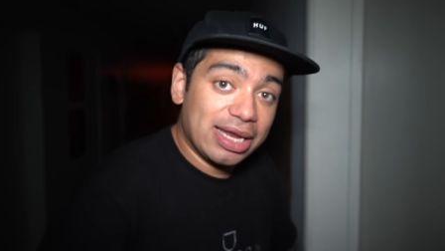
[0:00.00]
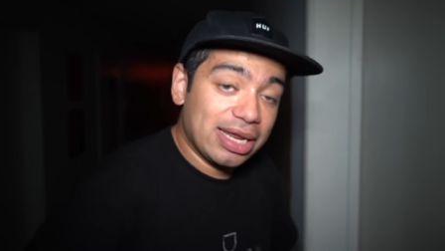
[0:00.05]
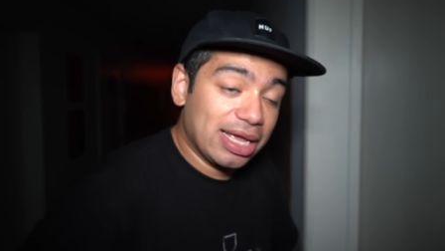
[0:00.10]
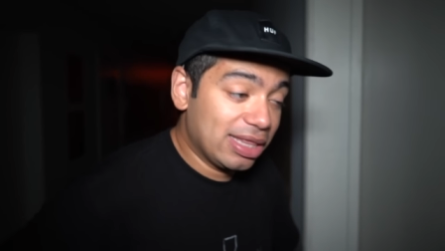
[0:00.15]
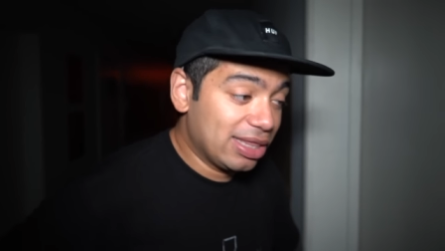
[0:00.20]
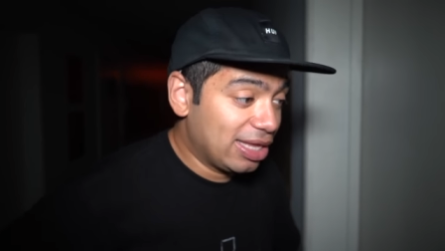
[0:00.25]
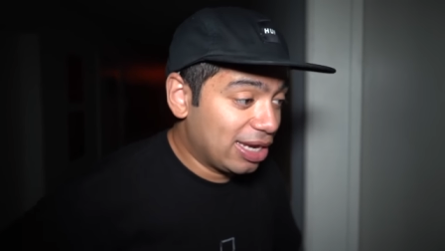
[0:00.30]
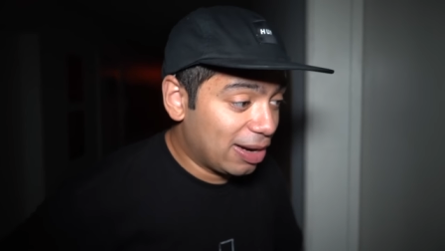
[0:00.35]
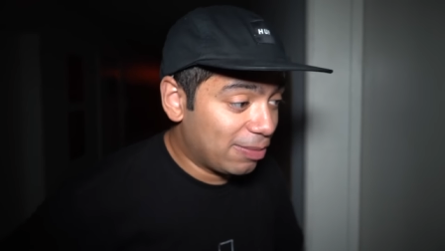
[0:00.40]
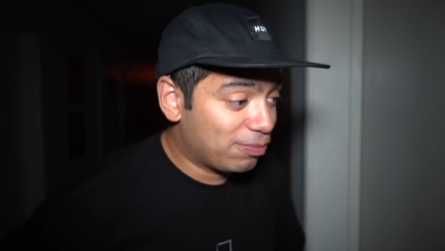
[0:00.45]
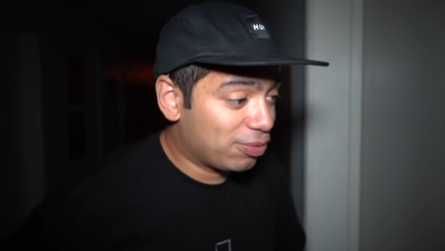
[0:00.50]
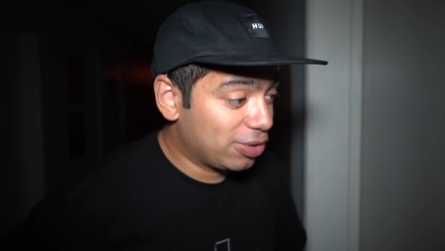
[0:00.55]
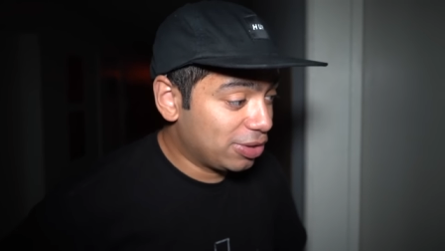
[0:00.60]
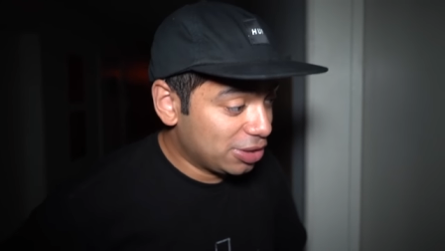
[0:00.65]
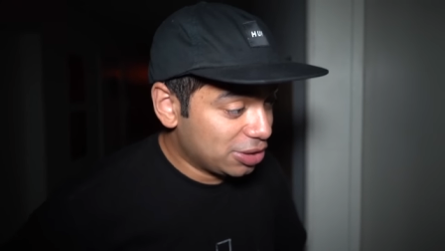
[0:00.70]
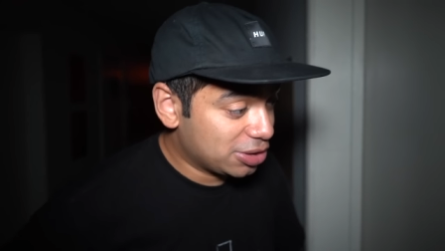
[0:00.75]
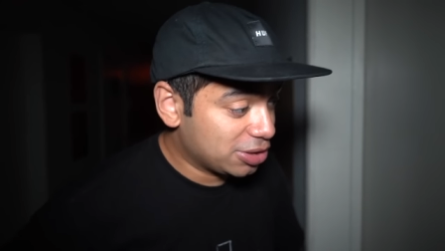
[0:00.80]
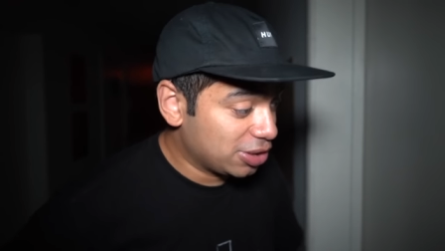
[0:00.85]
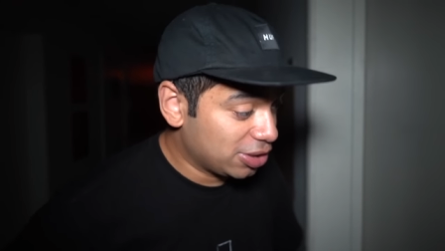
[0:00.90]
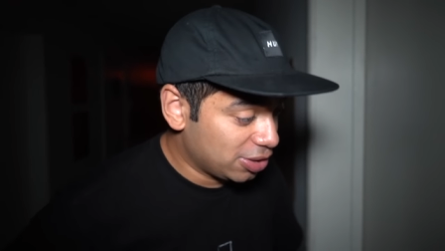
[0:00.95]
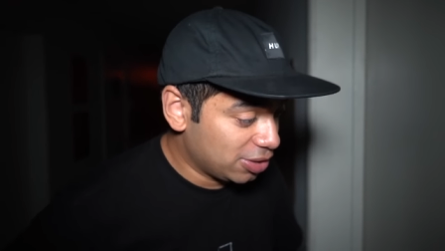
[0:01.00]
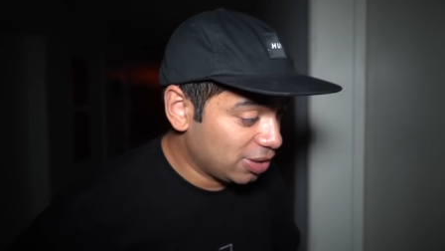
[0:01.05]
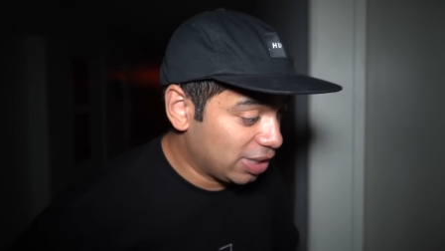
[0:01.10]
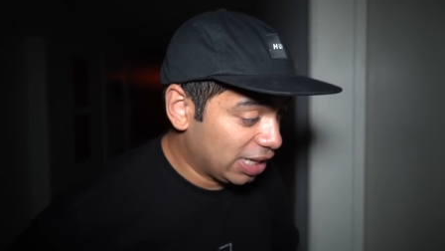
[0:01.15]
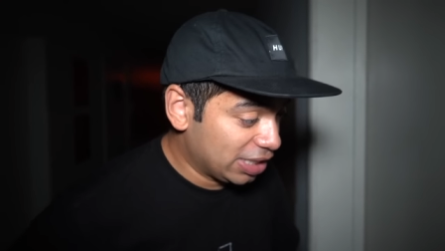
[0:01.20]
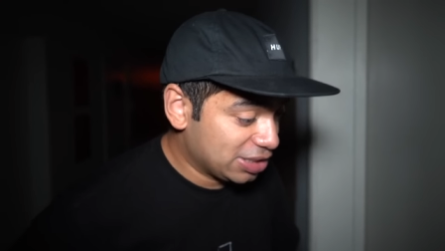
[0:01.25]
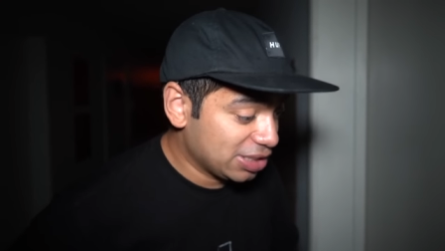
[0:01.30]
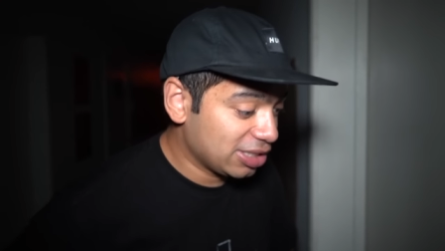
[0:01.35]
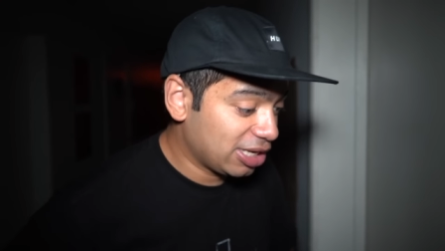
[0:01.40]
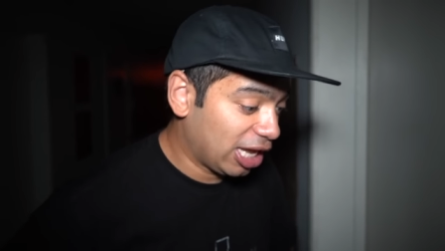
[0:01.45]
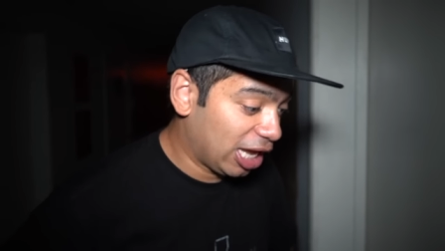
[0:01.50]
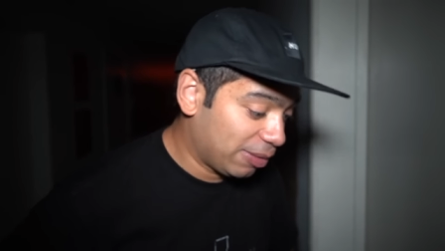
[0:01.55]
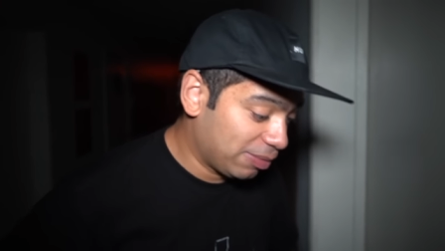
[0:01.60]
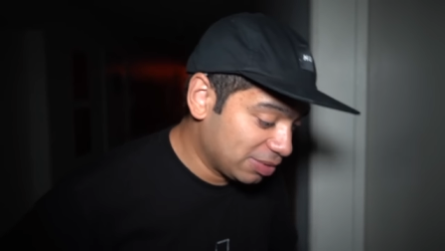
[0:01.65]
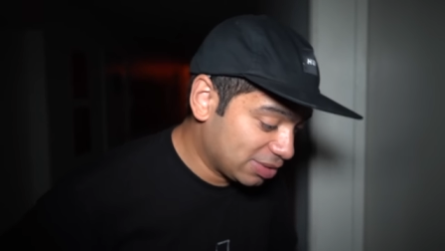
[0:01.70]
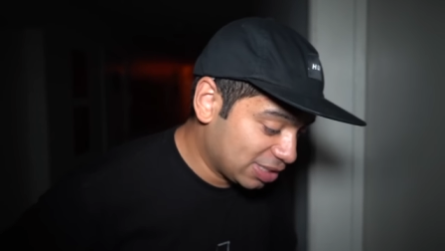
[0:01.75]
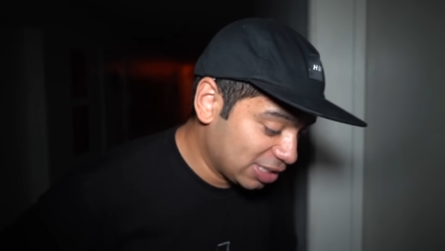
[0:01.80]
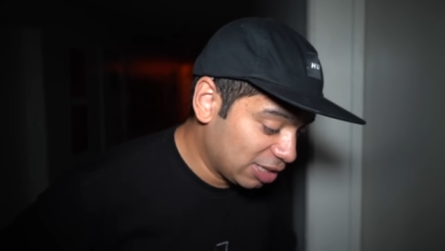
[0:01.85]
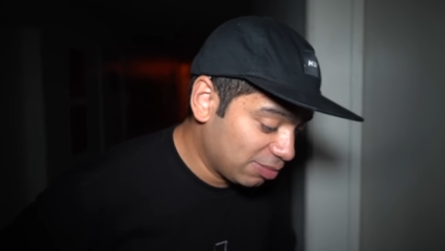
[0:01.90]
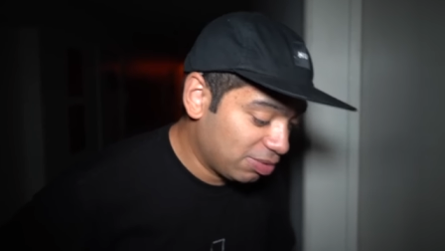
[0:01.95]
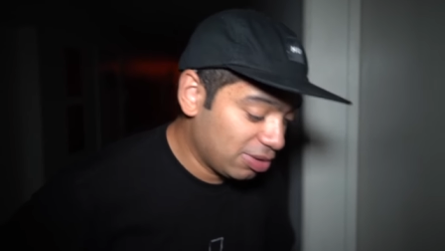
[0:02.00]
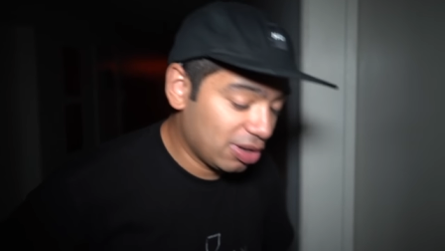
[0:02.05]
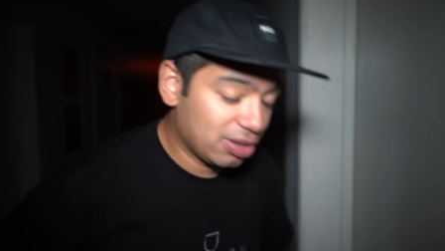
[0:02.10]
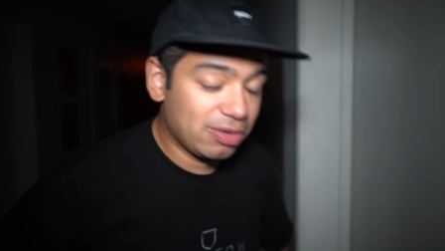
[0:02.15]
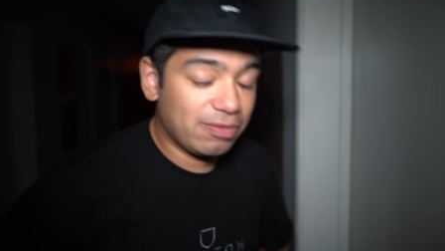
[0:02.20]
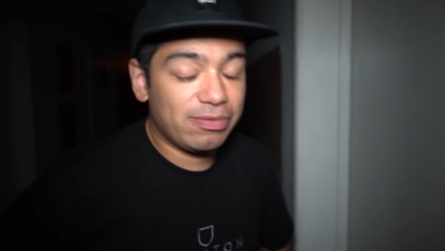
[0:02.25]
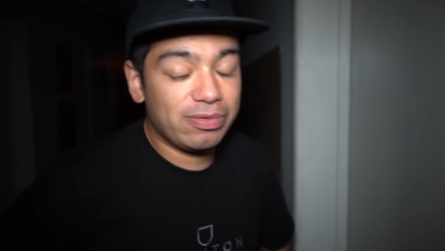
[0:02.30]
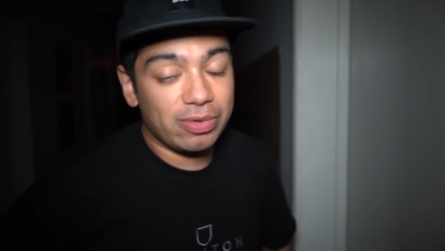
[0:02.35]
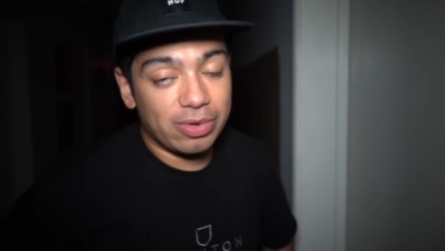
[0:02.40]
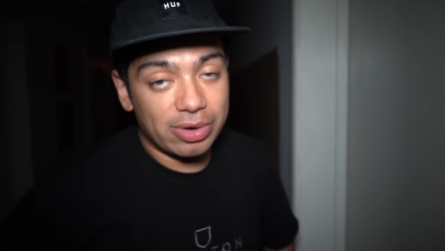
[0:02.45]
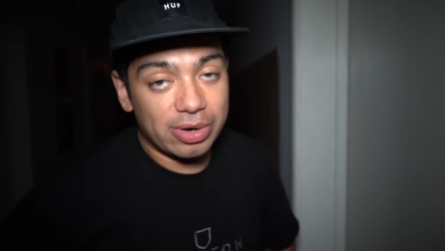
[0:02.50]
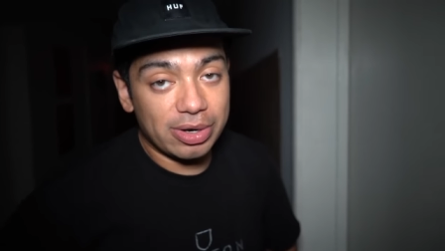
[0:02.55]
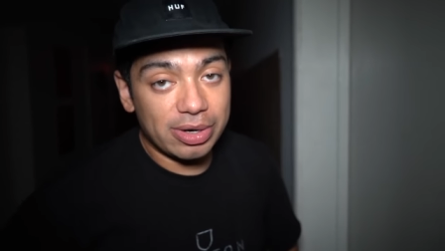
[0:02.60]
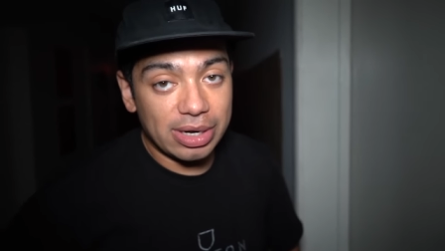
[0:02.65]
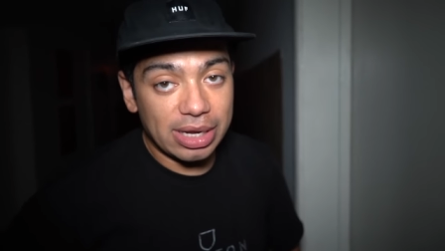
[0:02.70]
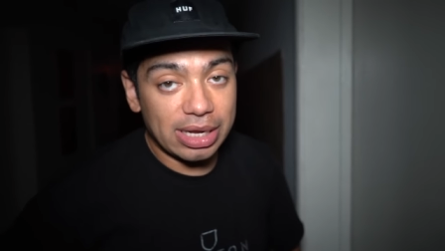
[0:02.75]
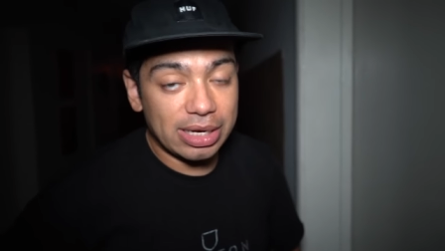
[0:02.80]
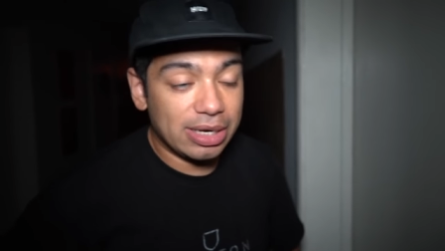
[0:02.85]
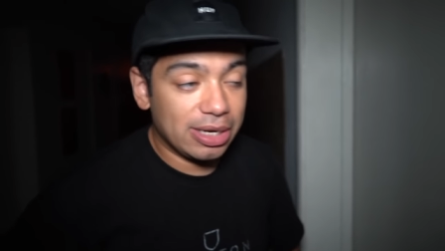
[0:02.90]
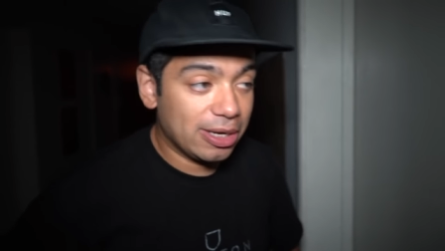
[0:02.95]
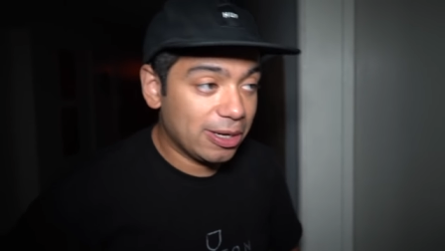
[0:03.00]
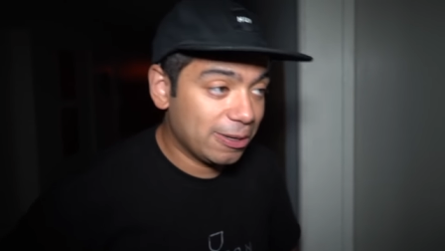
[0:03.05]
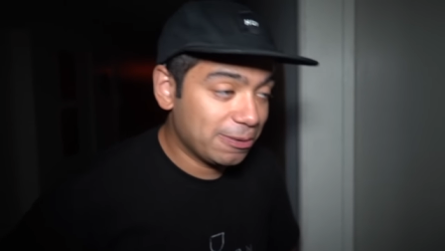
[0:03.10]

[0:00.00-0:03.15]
and then I'm pretty sure Agent Gabe is gonna be on the floor, and,